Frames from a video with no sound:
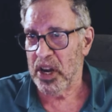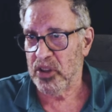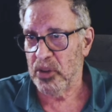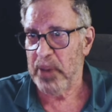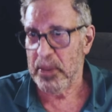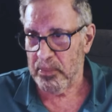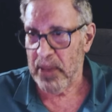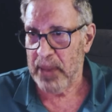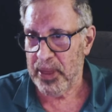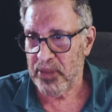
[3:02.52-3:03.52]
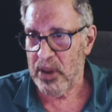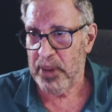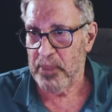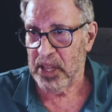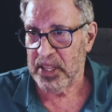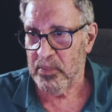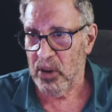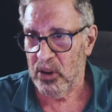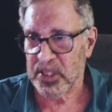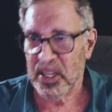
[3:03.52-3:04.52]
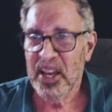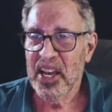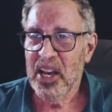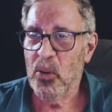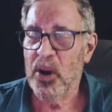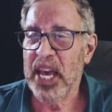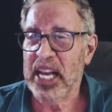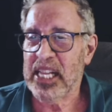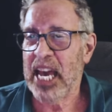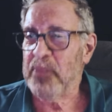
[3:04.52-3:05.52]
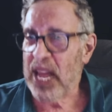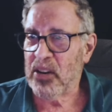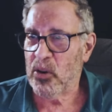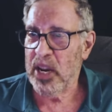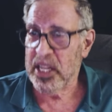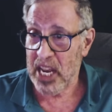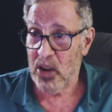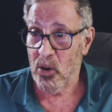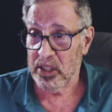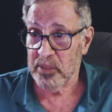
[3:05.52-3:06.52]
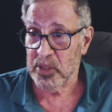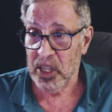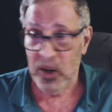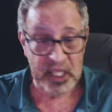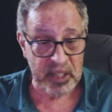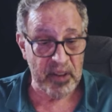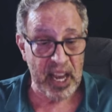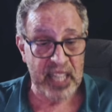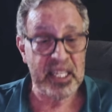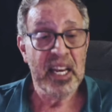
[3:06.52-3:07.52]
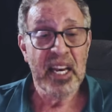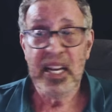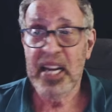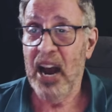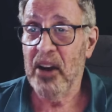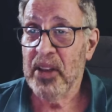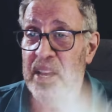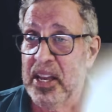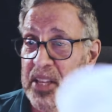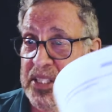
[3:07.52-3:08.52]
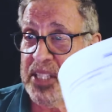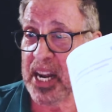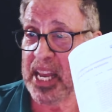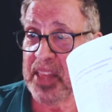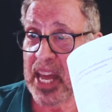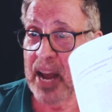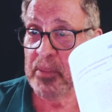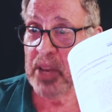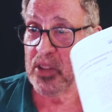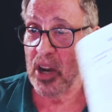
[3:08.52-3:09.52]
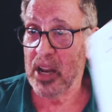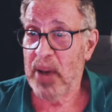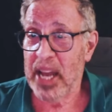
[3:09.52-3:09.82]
one or two people, maybe three people at the most, where they claim that creatine caused some serious effects. Now, the study that I'm going to talk